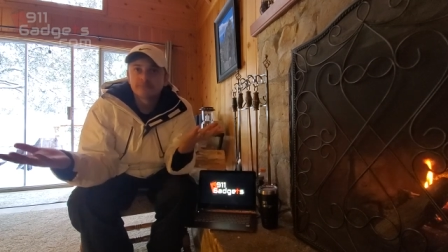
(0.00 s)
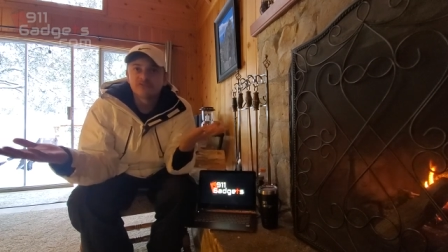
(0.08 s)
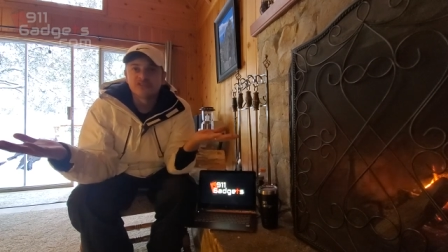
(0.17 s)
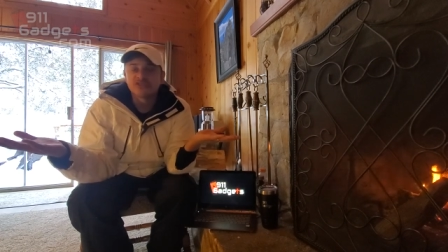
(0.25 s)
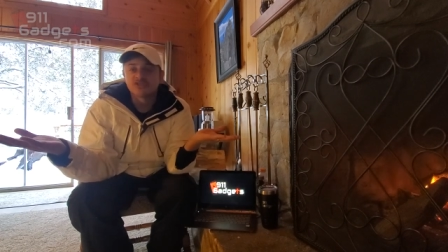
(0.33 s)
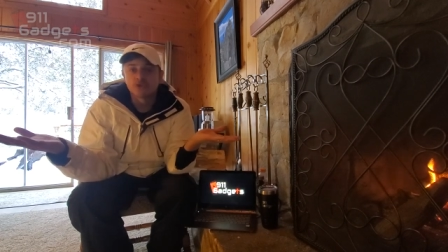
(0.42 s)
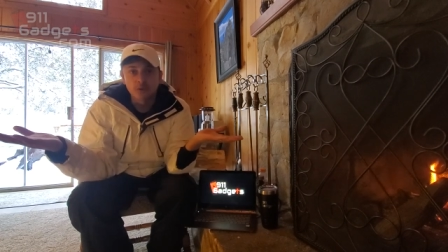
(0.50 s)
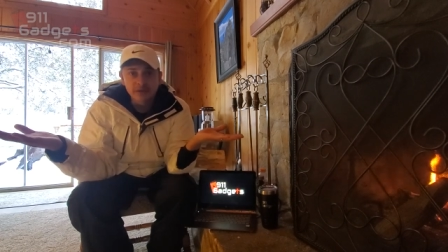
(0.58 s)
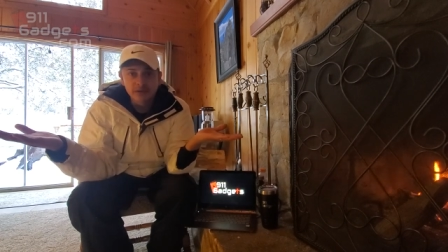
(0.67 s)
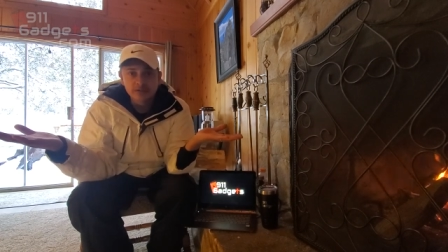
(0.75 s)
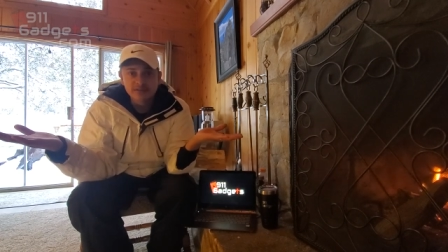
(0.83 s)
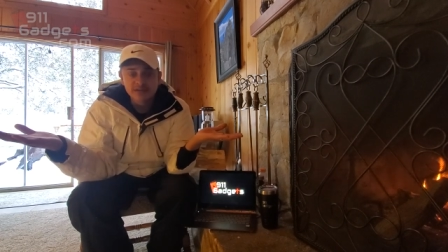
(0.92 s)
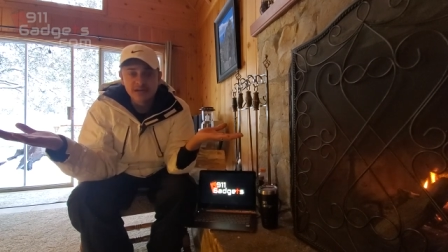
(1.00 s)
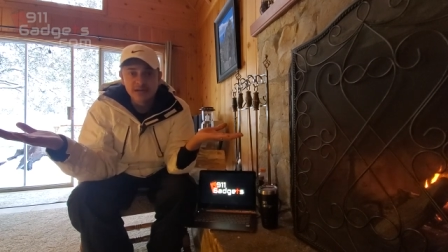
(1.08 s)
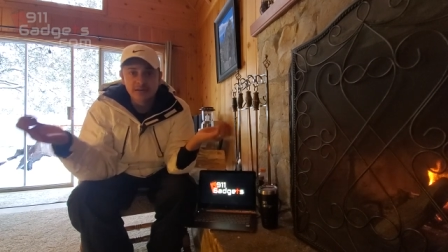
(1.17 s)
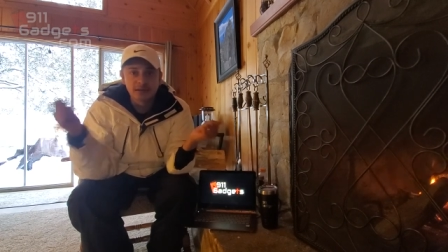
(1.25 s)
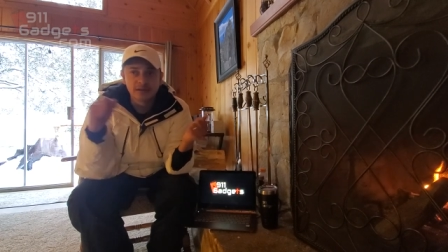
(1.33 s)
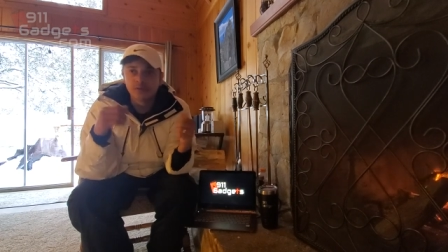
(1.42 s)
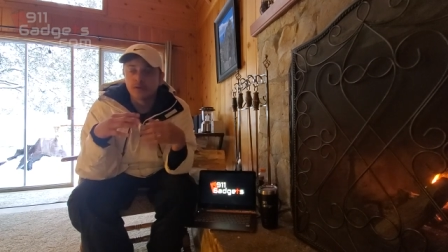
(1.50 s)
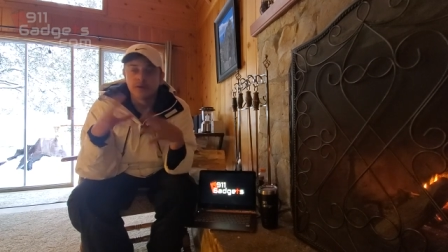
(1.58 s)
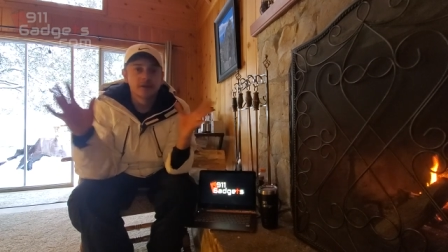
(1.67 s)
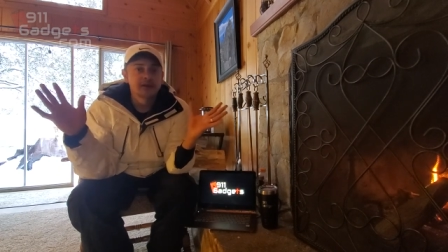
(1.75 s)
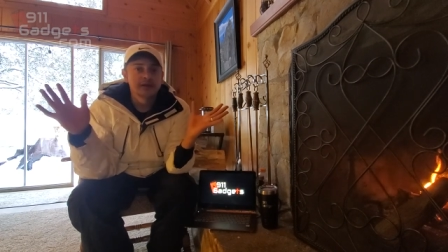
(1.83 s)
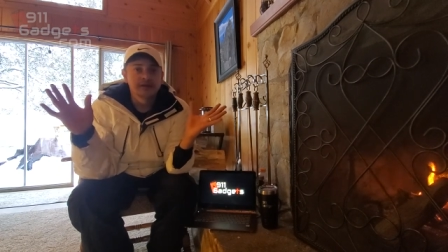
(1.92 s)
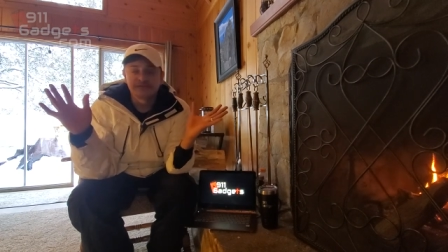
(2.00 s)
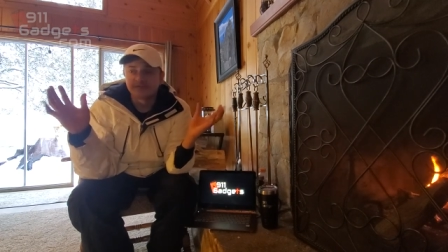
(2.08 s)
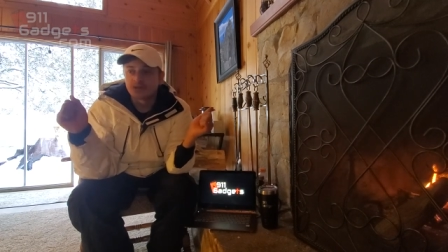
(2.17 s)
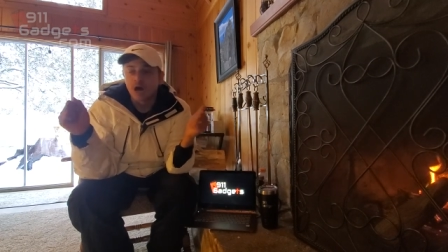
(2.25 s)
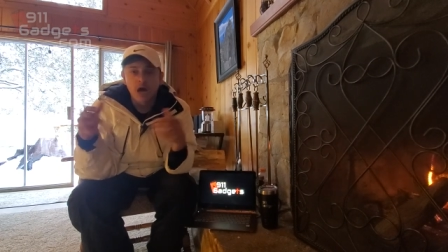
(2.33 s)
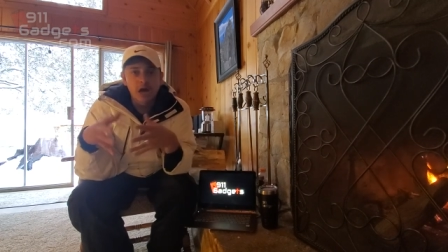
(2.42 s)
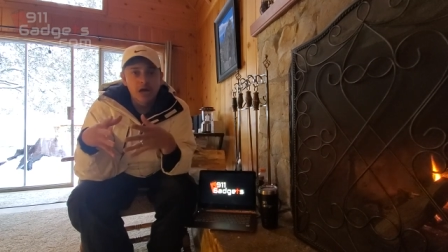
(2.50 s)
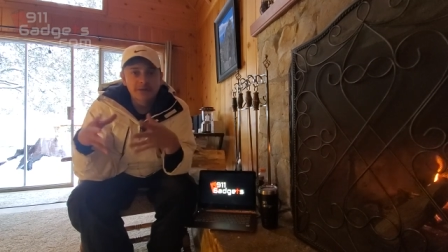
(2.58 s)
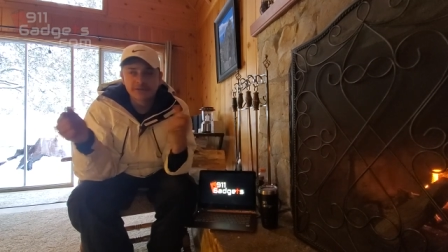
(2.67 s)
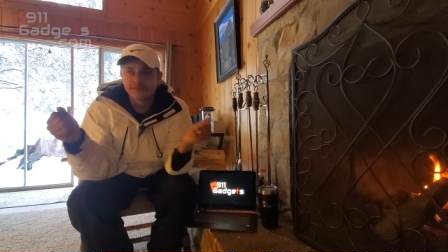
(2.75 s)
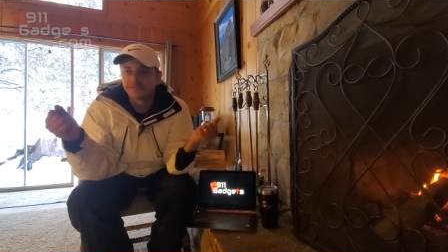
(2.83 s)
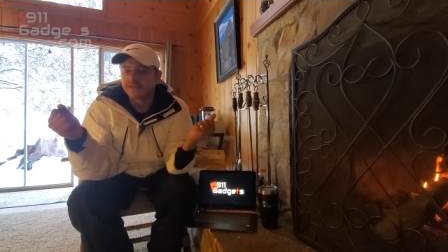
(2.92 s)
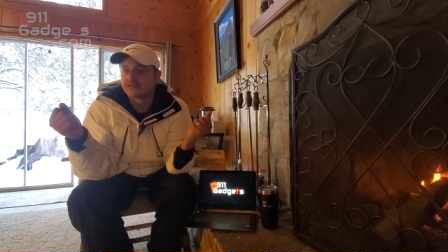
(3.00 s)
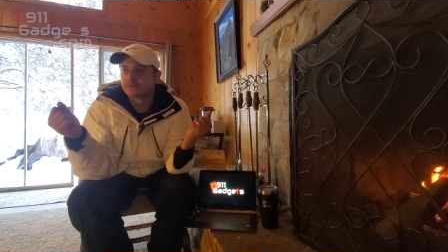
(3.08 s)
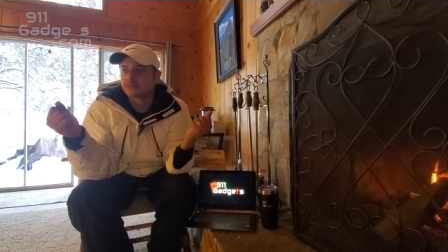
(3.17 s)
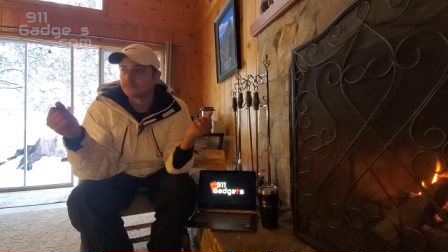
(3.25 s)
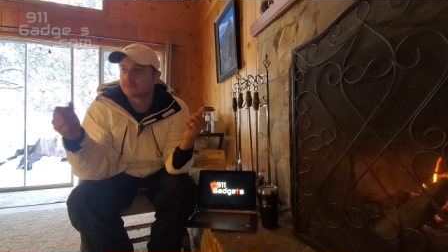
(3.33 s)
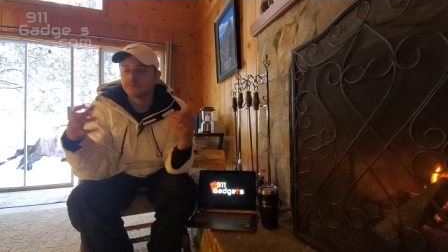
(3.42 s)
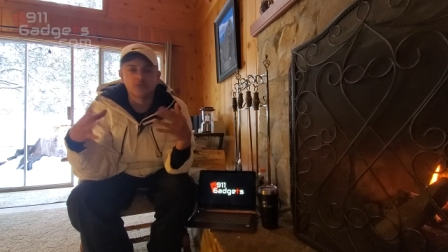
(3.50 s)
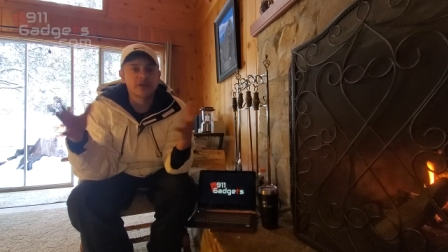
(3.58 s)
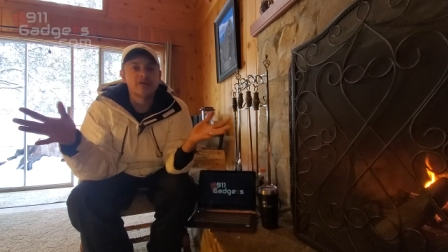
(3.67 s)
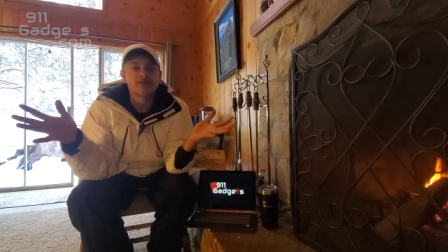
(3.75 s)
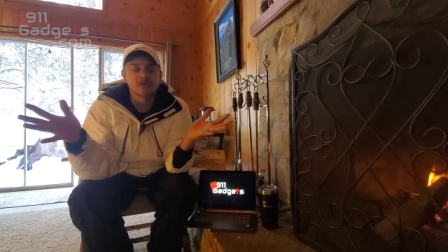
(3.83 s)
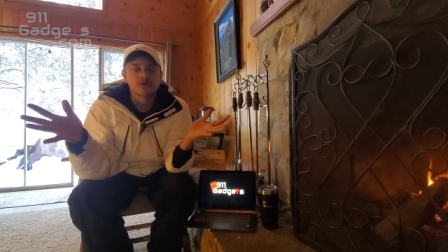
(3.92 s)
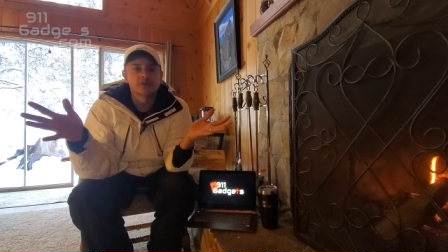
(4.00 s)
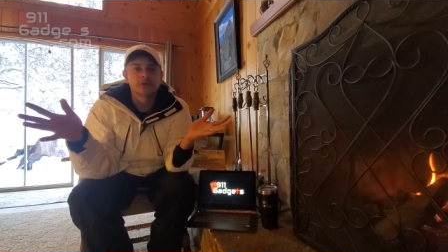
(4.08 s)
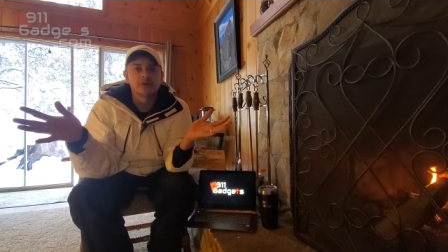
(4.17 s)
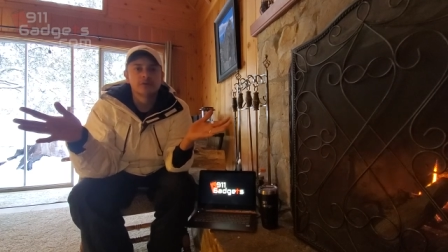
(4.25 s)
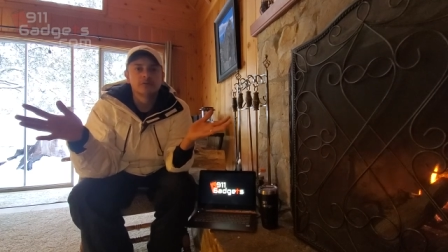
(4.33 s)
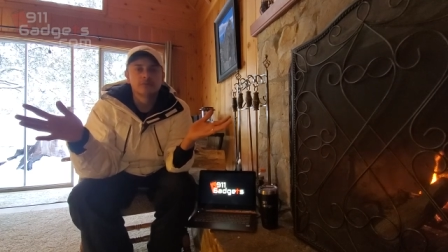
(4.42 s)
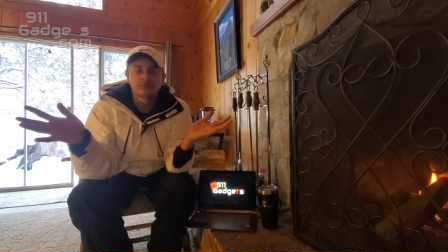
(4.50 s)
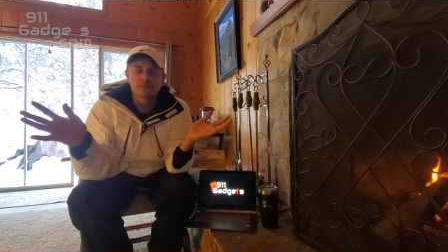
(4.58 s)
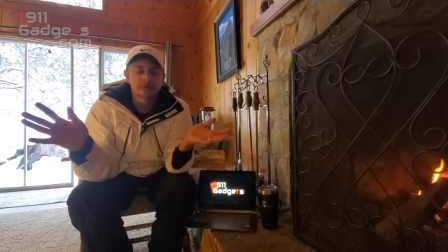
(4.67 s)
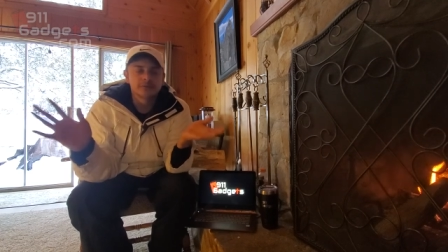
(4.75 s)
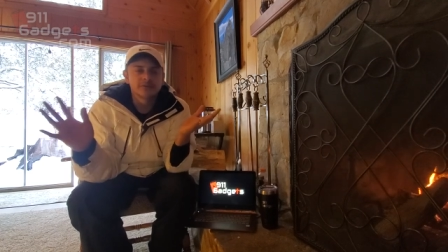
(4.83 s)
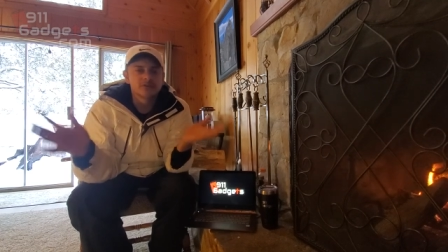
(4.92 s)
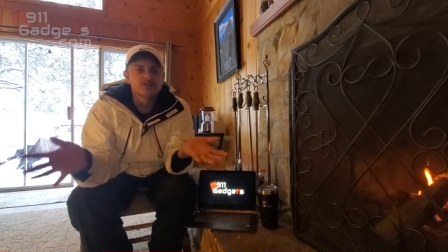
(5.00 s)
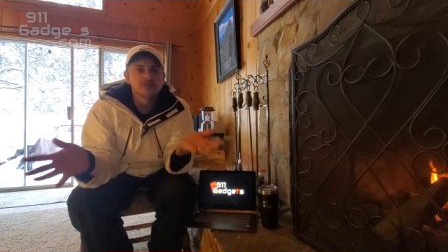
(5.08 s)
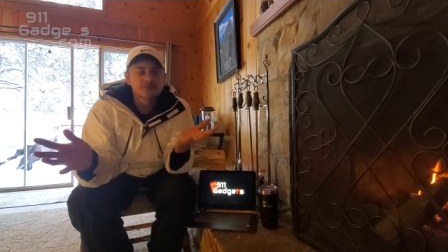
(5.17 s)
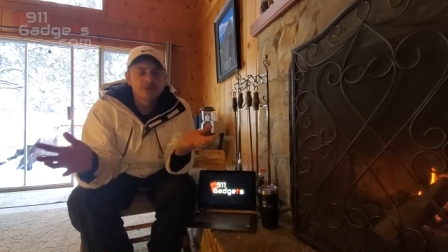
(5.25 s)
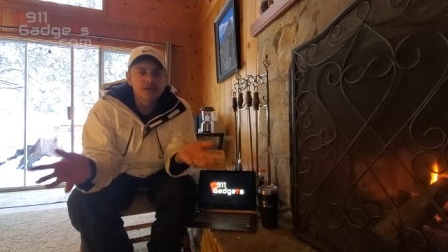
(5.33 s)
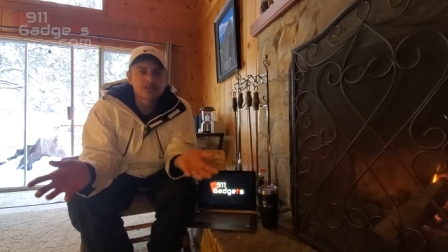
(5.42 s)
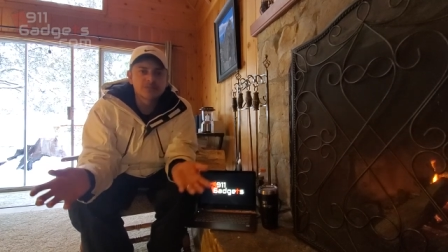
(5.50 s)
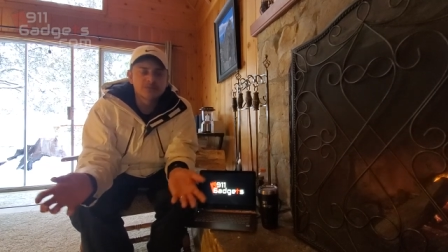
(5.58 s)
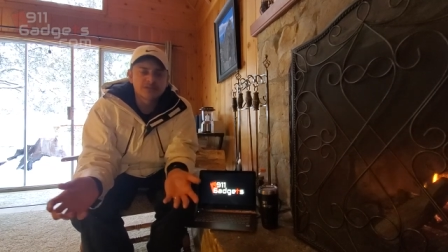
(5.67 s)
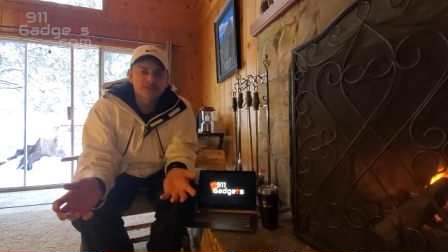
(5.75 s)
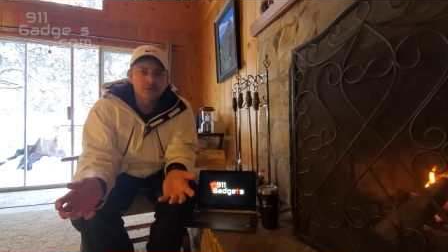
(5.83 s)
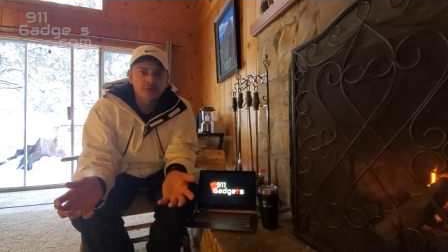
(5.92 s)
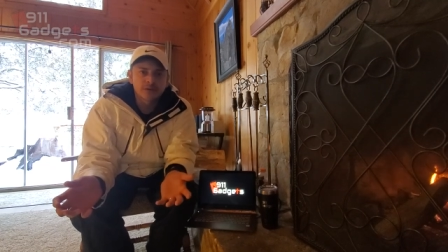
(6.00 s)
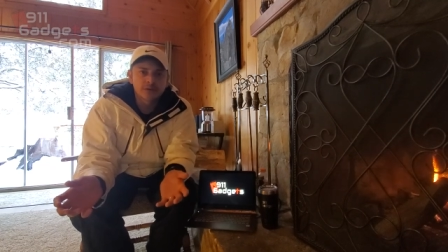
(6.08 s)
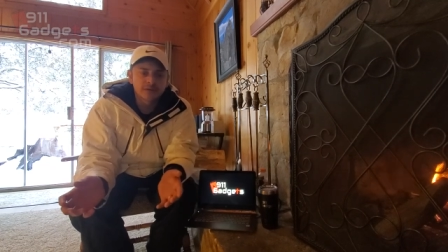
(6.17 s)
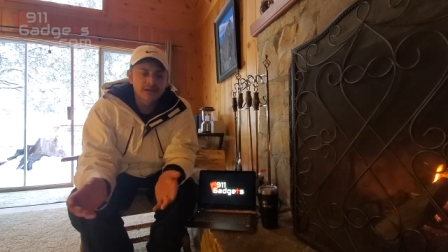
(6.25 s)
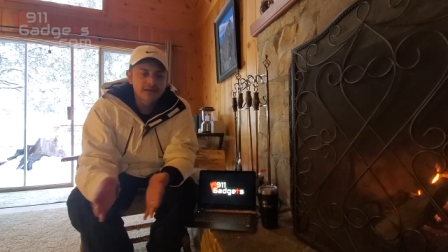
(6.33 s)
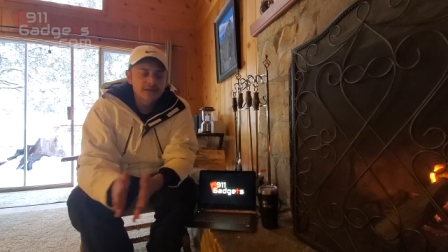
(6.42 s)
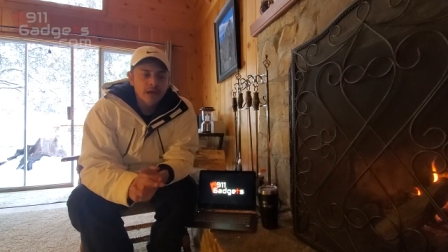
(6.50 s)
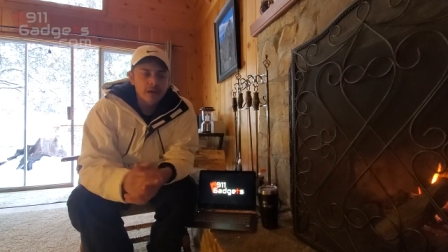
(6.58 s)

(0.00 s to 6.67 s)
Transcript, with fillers: If it's snowing outside, anywhere. If it's hot, if it's whatever, you know, there's customers for it, okay?